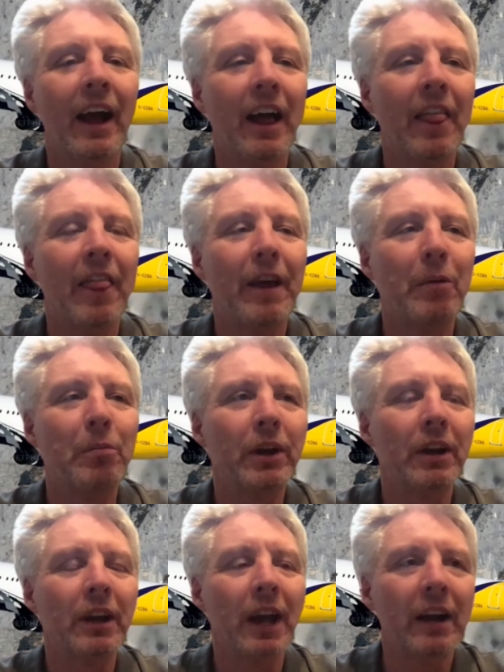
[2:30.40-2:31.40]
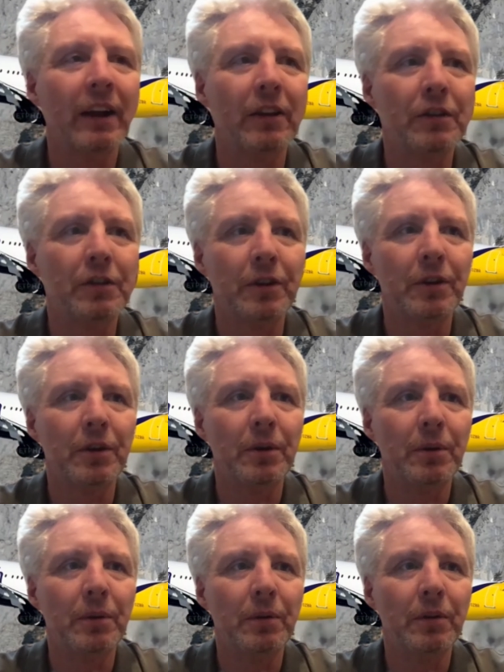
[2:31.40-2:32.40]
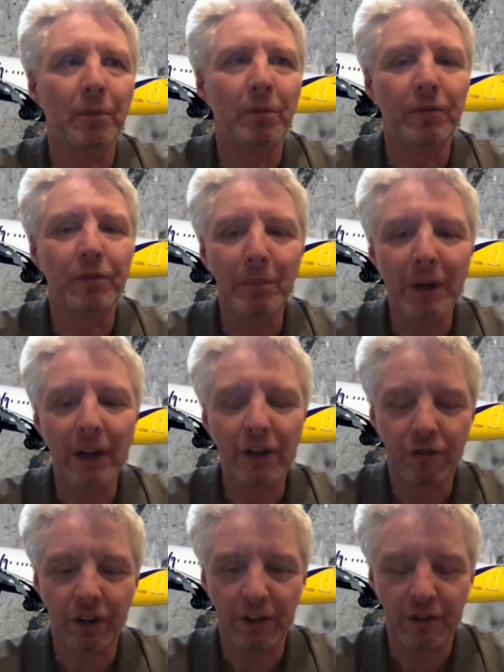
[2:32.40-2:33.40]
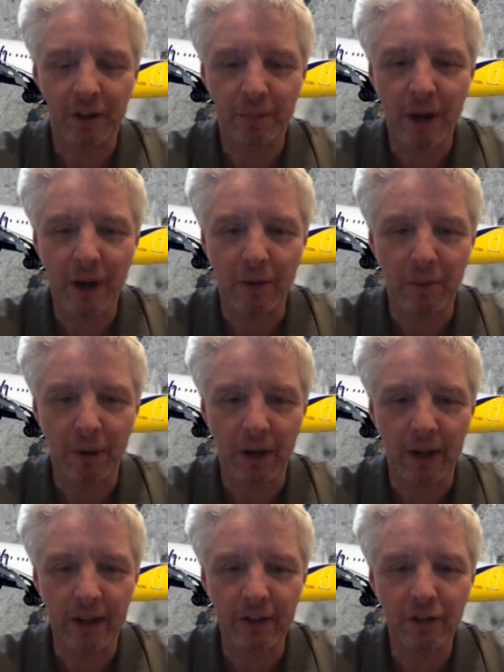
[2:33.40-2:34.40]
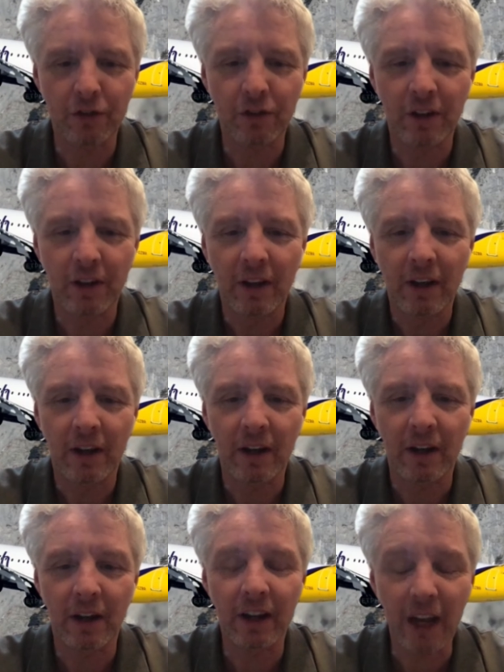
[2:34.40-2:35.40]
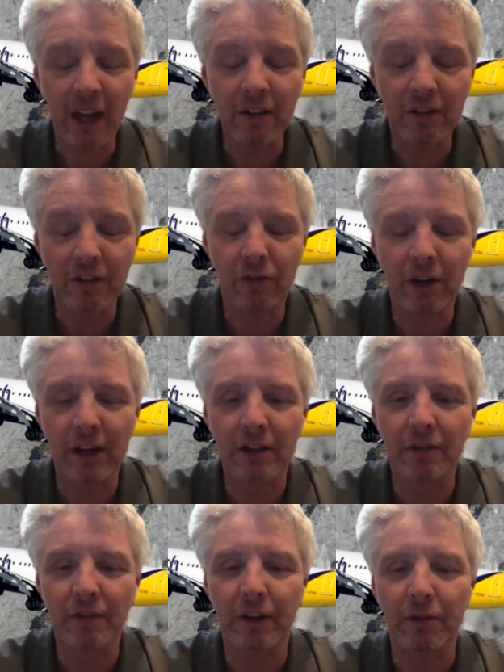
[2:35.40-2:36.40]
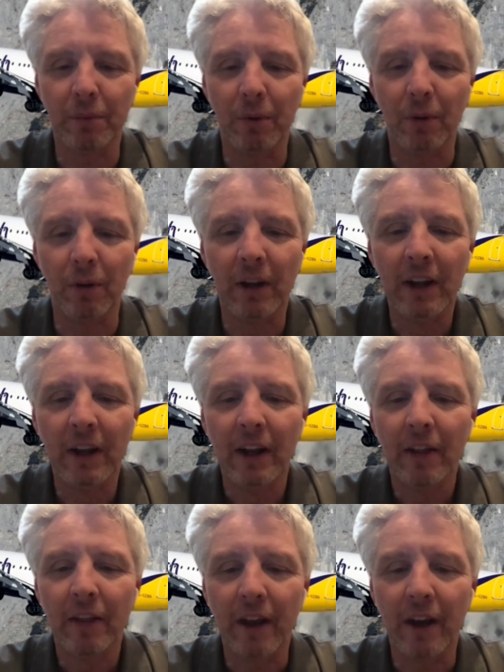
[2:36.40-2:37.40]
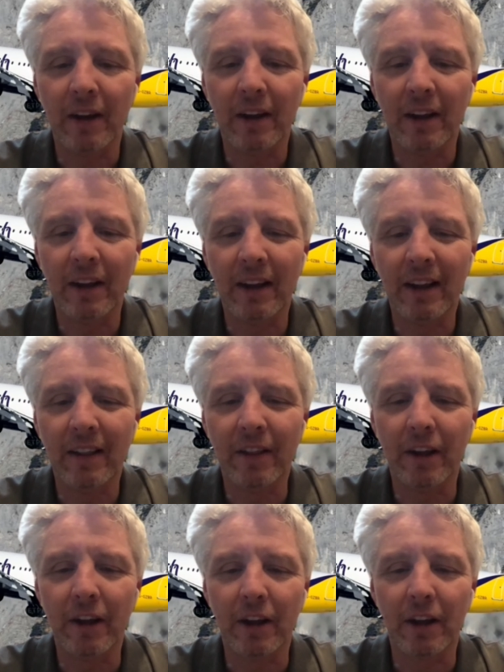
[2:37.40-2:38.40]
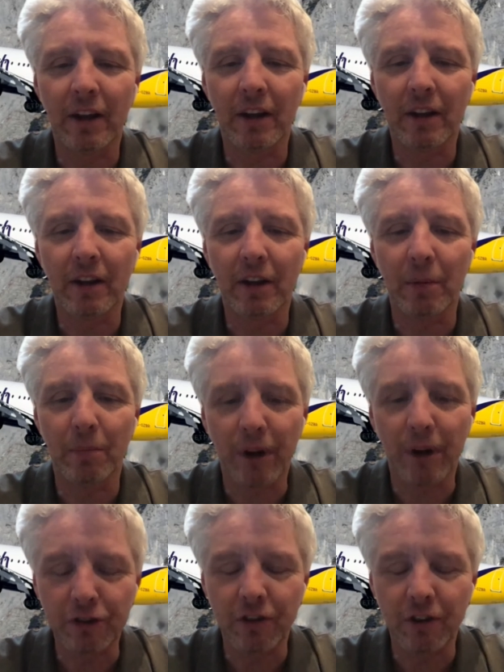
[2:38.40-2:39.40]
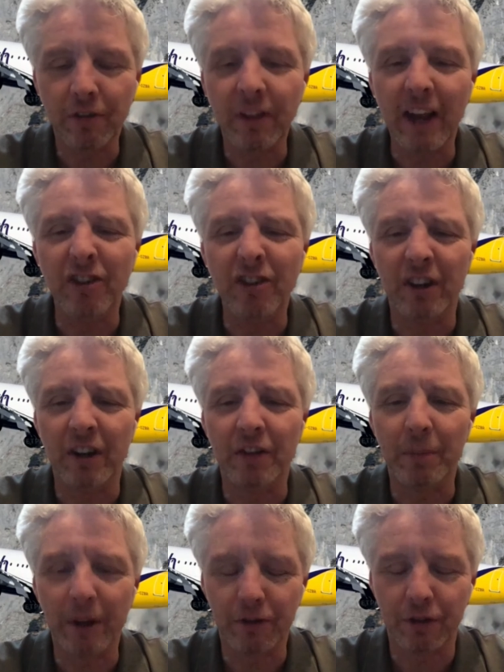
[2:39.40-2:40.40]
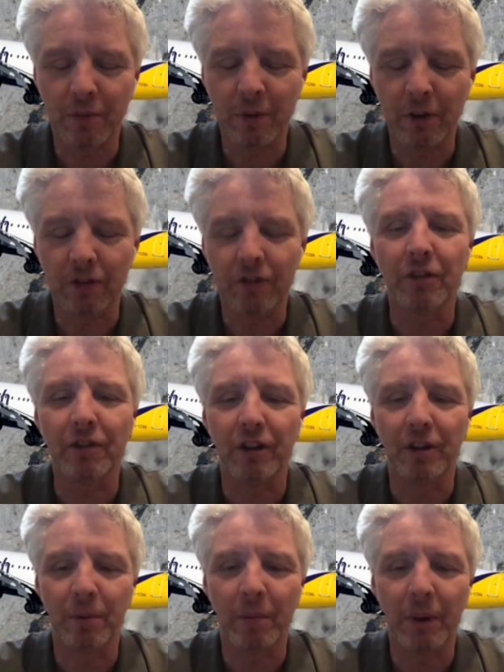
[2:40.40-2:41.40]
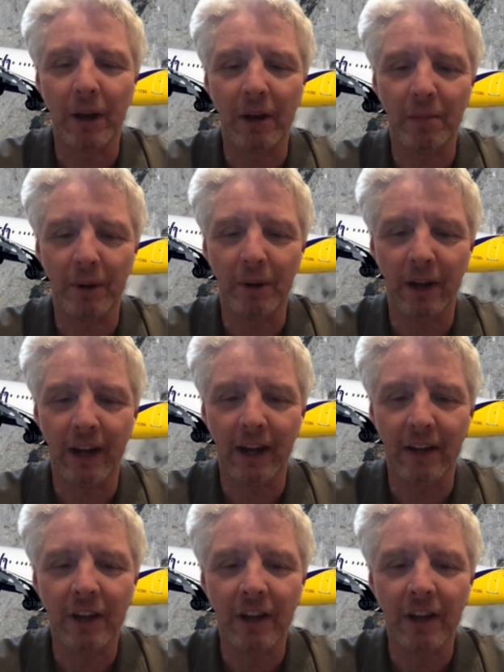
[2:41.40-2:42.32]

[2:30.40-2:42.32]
Then we can get into some of the military type aeroplanes. Again, still relatively small. The compression of the engine is a bit too much to turn the propeller by hand.